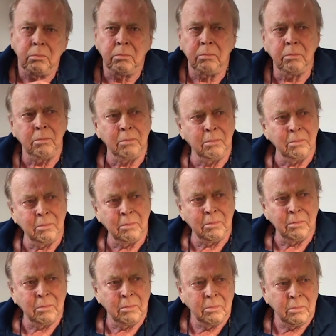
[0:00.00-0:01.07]
And
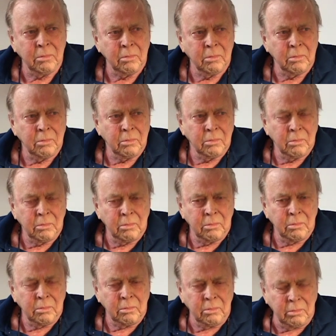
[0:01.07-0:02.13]
short-sighted in that
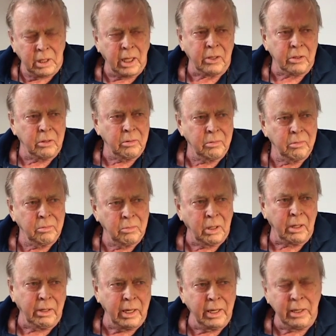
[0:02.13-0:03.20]
regard. Yes.
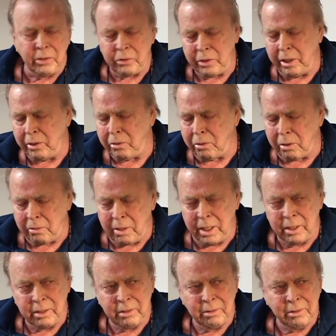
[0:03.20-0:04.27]
Well, they're eating their seed corn,
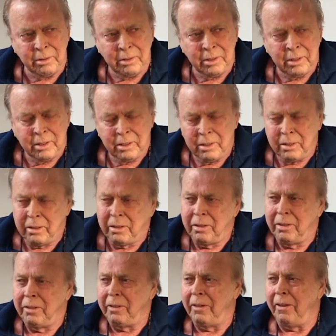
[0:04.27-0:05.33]
right?
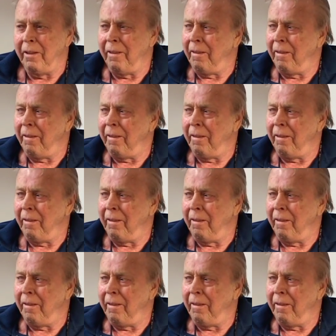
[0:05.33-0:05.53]
The...